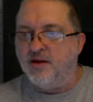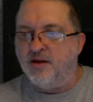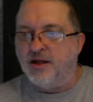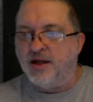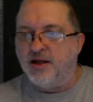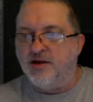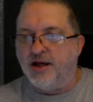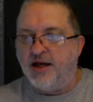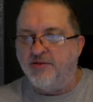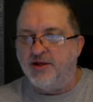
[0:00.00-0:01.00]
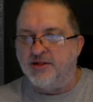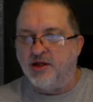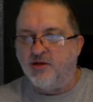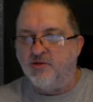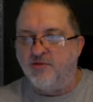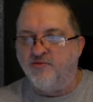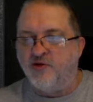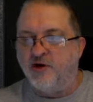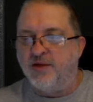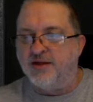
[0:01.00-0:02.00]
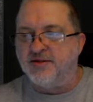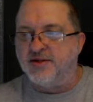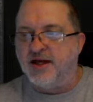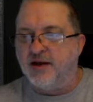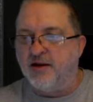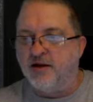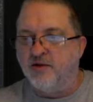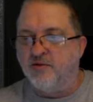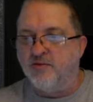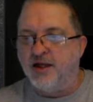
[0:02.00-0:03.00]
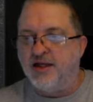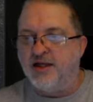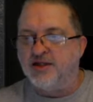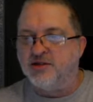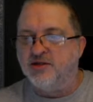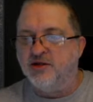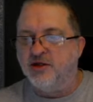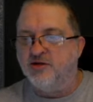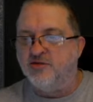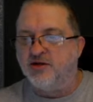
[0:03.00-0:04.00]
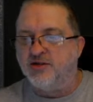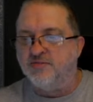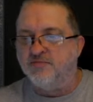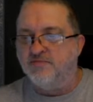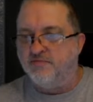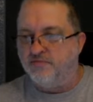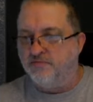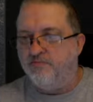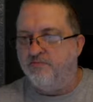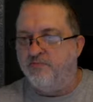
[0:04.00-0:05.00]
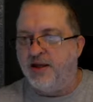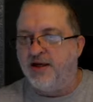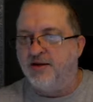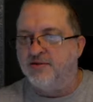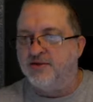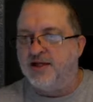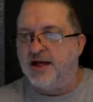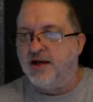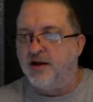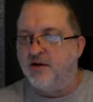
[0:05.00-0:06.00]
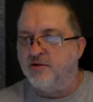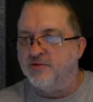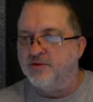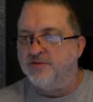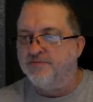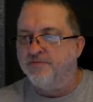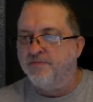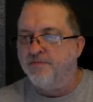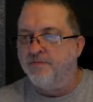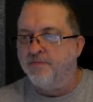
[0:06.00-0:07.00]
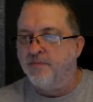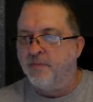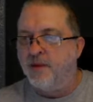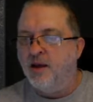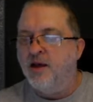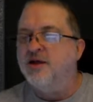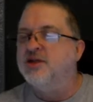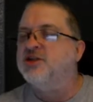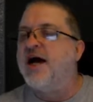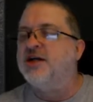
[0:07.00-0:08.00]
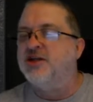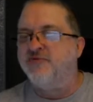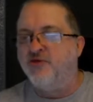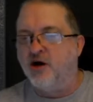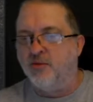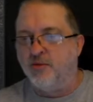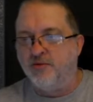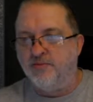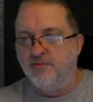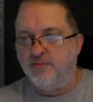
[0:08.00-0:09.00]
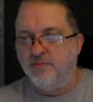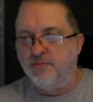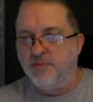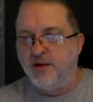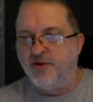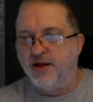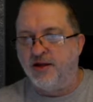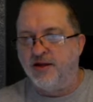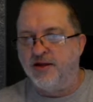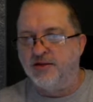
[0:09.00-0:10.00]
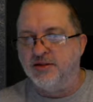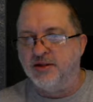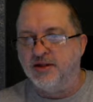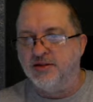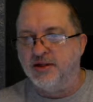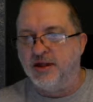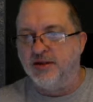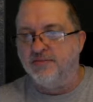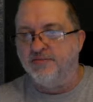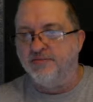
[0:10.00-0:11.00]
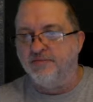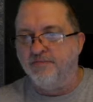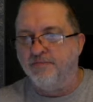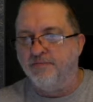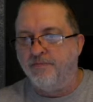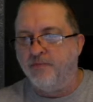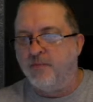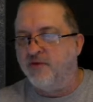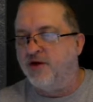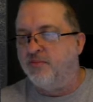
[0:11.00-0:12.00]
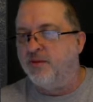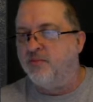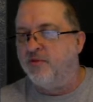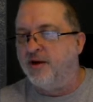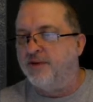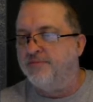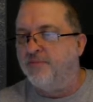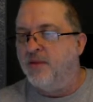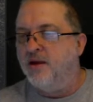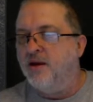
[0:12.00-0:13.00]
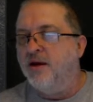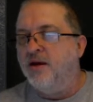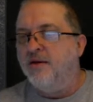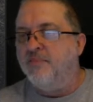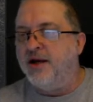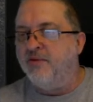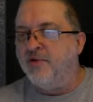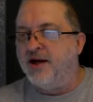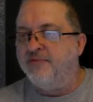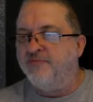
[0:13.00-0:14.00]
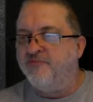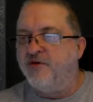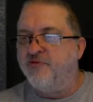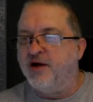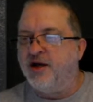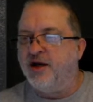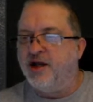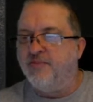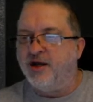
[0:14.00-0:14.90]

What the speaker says: like, you got this old fermenting silo. He does use some big silos. Nostalgic Farmer, I think it is, it does that, if I remember right. But anyway, feel free to yell at me